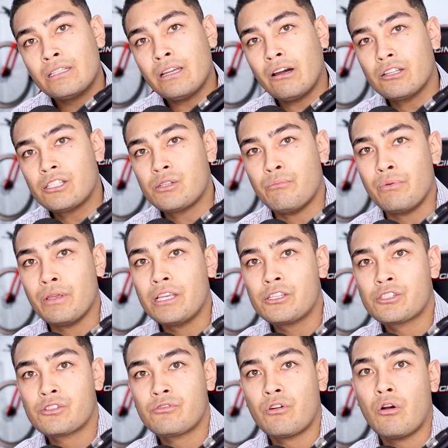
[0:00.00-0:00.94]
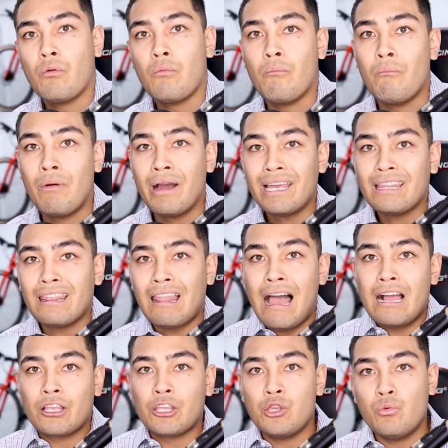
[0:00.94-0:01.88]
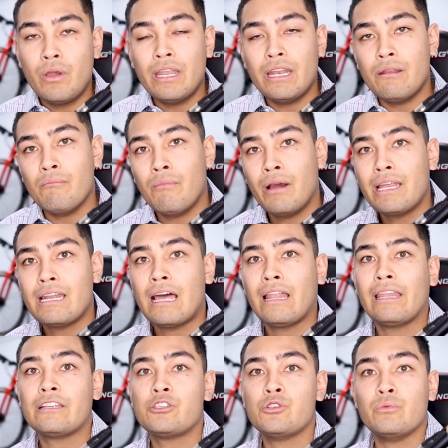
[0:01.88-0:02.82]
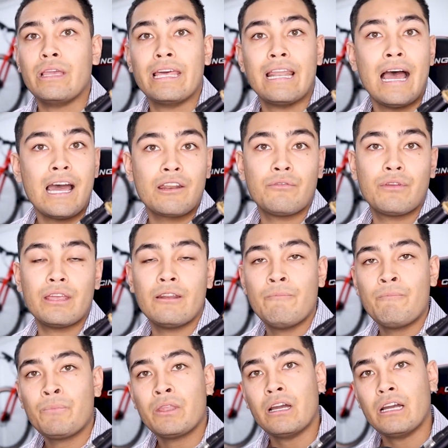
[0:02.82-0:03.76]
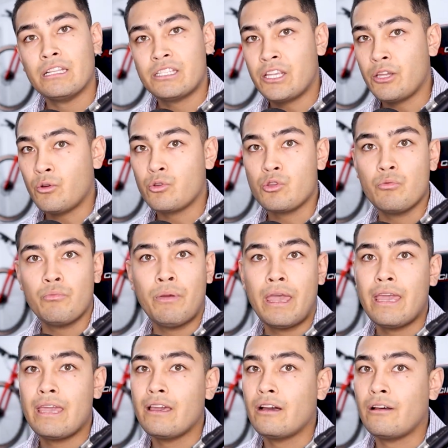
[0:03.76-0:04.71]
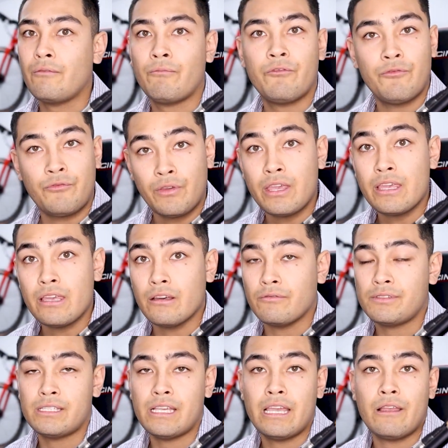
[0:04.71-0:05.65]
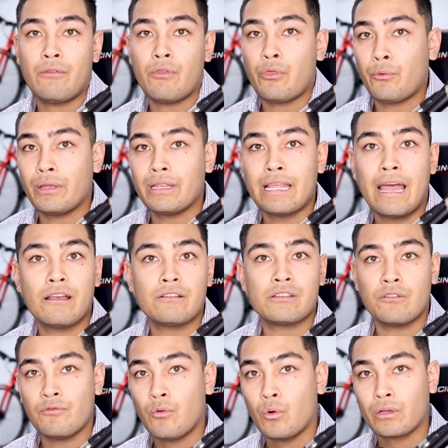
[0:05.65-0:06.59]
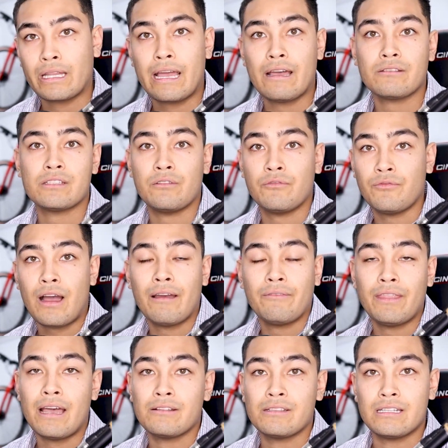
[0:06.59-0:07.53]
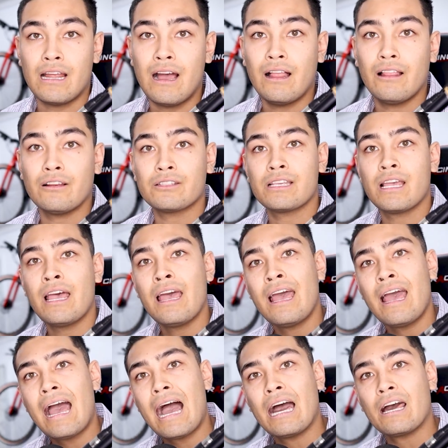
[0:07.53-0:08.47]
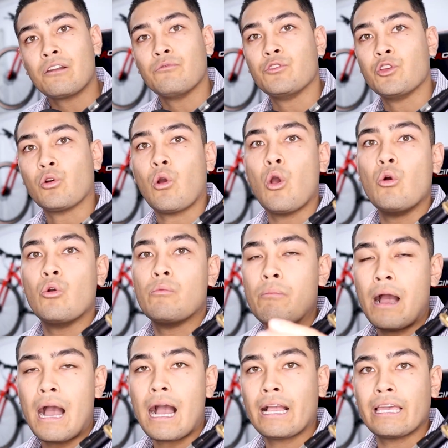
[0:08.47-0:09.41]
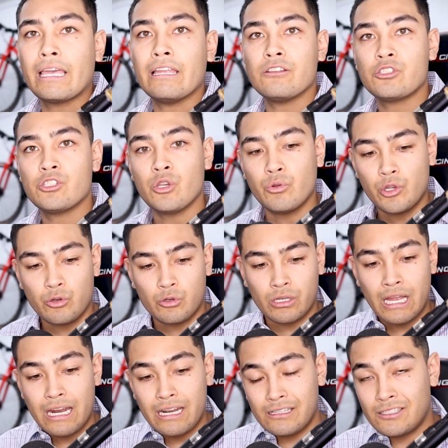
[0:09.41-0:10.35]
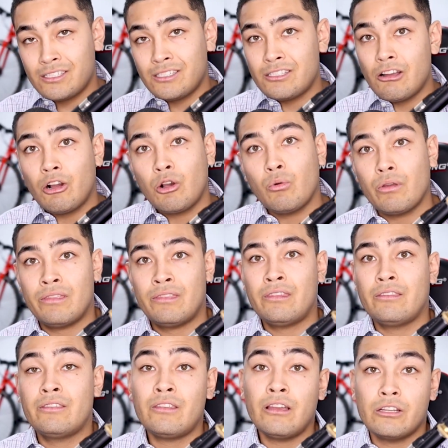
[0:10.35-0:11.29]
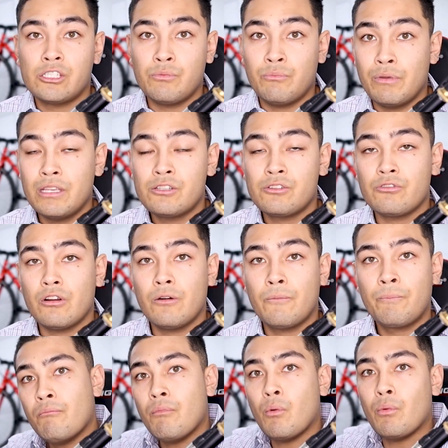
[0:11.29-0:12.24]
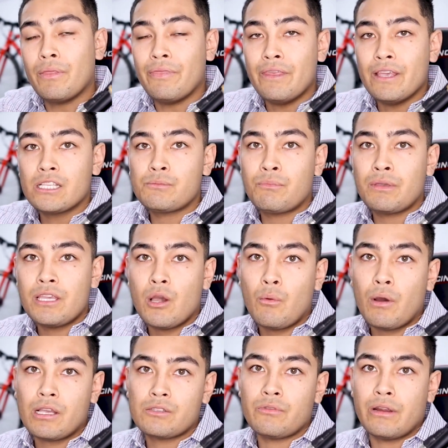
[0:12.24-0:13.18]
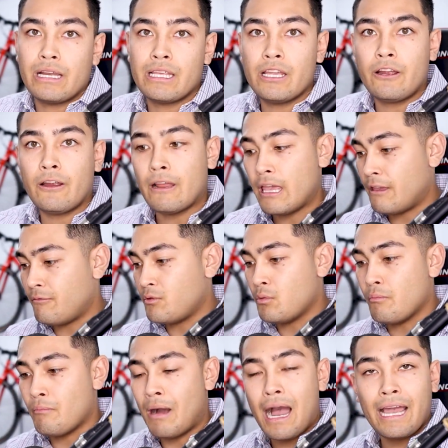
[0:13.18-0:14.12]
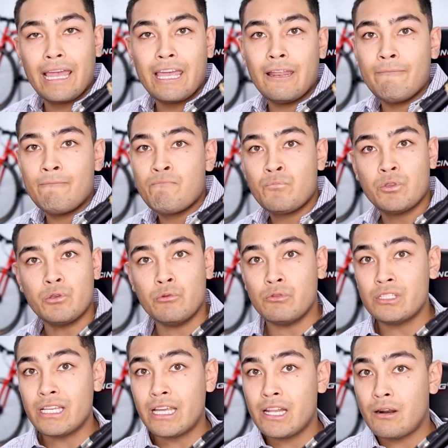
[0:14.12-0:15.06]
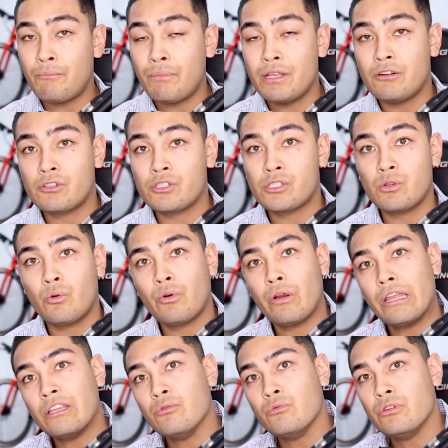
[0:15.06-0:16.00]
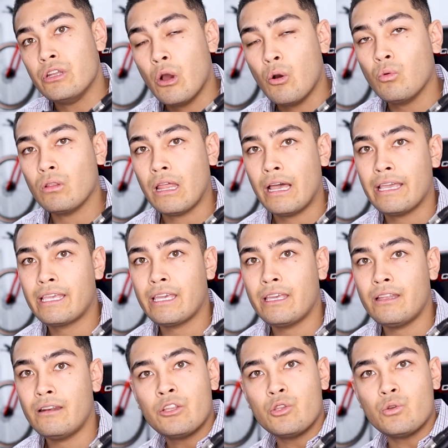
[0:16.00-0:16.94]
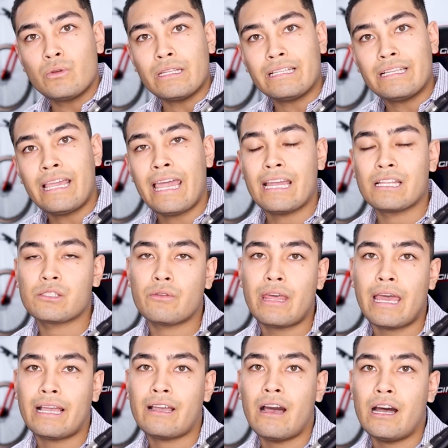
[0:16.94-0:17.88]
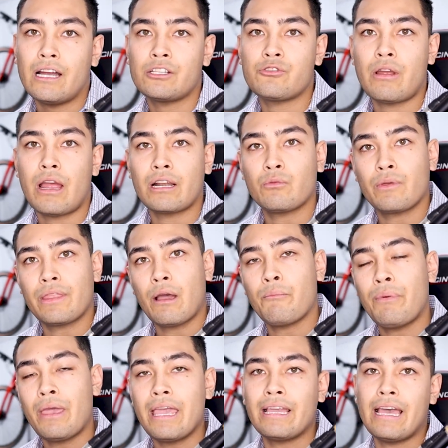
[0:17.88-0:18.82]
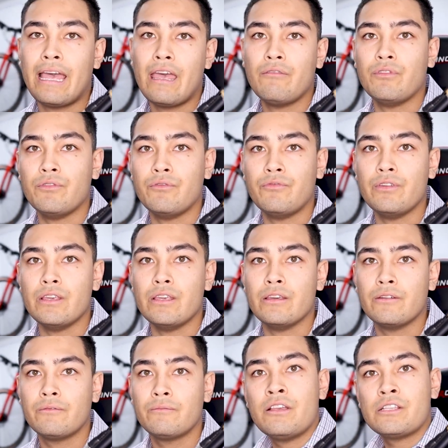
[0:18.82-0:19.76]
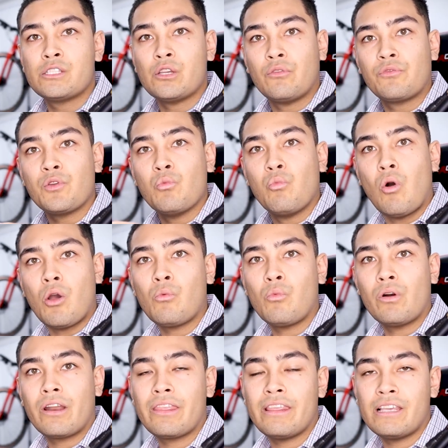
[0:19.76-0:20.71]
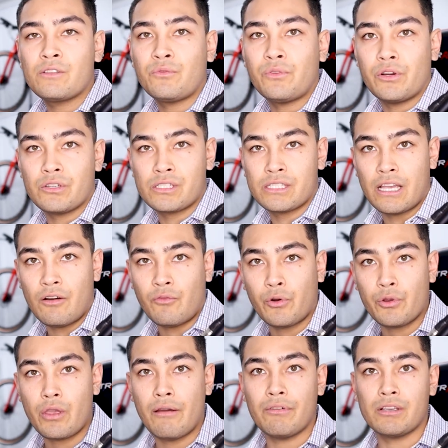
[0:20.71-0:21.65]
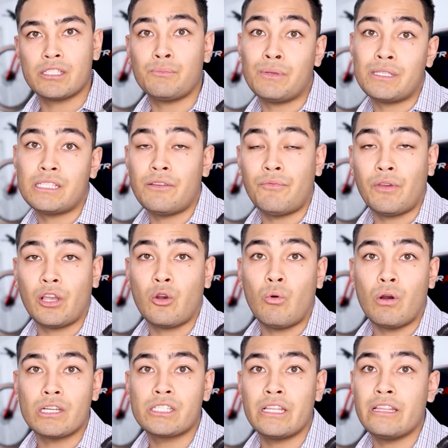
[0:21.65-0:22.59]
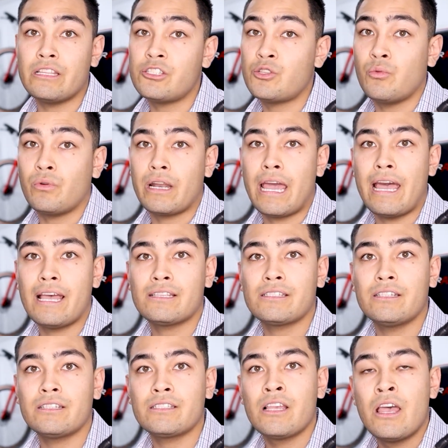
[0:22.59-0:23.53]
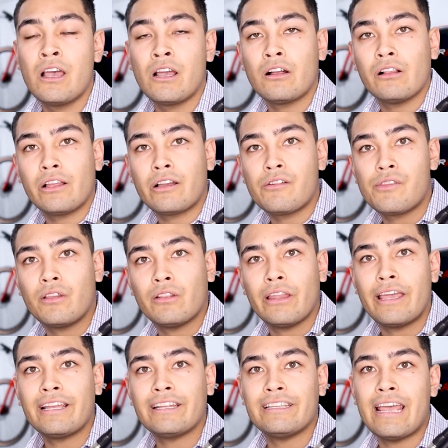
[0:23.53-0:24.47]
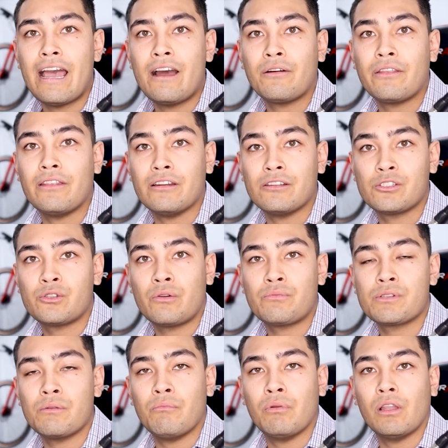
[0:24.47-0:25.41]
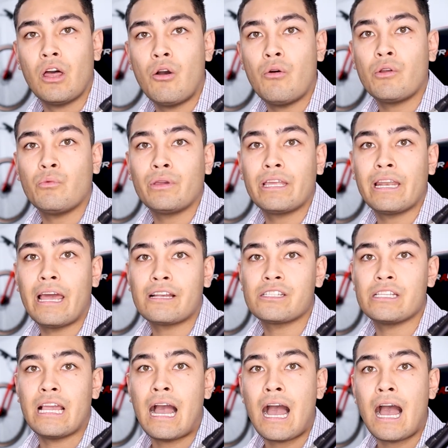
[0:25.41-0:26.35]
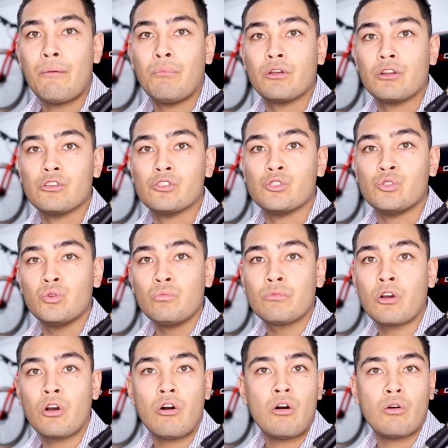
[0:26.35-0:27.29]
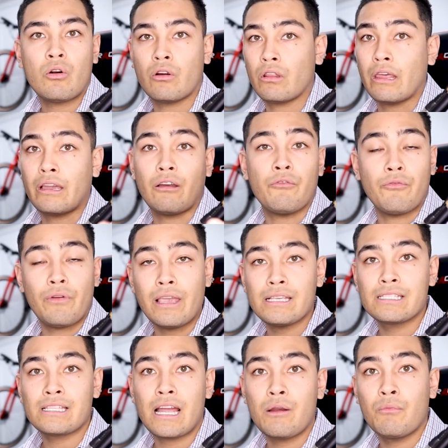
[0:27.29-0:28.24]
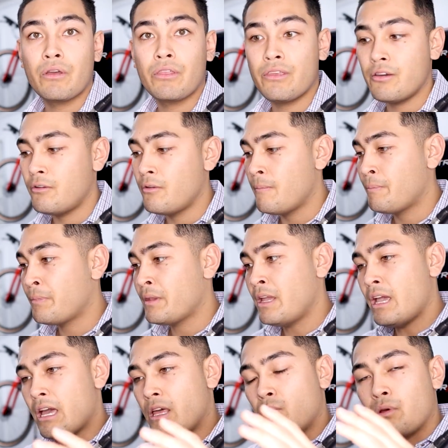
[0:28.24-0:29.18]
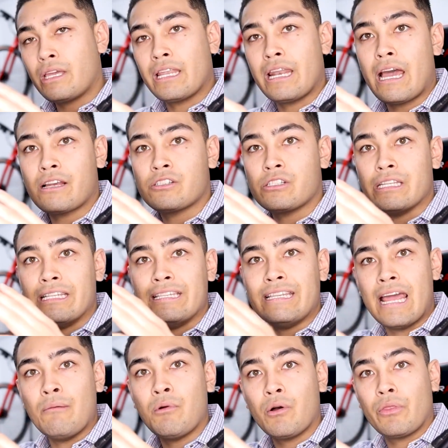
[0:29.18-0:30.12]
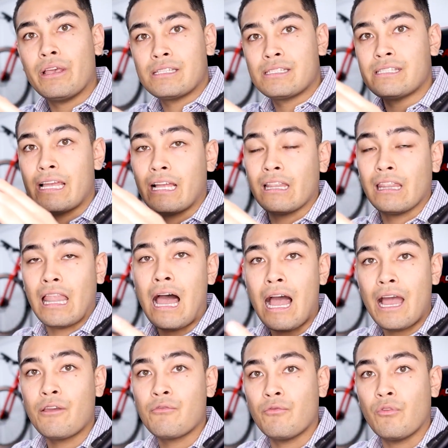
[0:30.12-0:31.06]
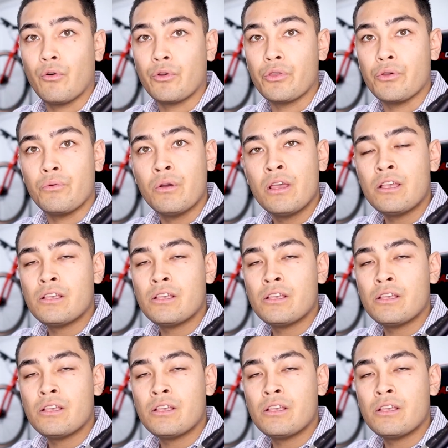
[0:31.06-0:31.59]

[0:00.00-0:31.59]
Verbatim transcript: TouchBistro might lock you in and might not let you get out of it until you pay a fee of, say, three thousand dollars, four thousand dollars, five thousand dollars out of your own pocket. So you're kind of stuck with TouchBistro. But with this P O S right here, if you buy it, you set it up in your store, and you don't like it, you can cancel that contract without paying a heavy fee. So if you want one of these for yourself, or you have a specific question that you want to ask us, click on the link down in the description below, and we can actually hop on a Zoom call or like a FaceTime with you, and we can actually demo this thing live for you.